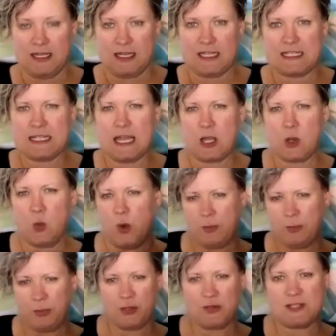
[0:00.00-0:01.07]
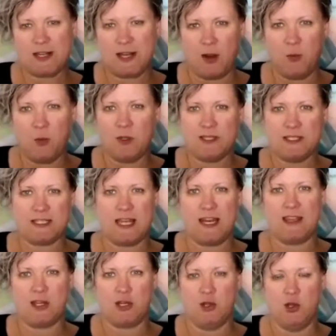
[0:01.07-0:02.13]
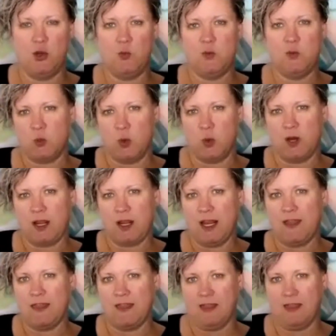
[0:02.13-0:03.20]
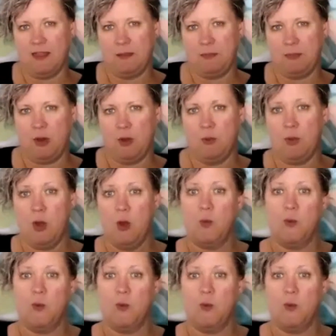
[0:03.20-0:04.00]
It's like one person on one side of the globe was working on the light bulb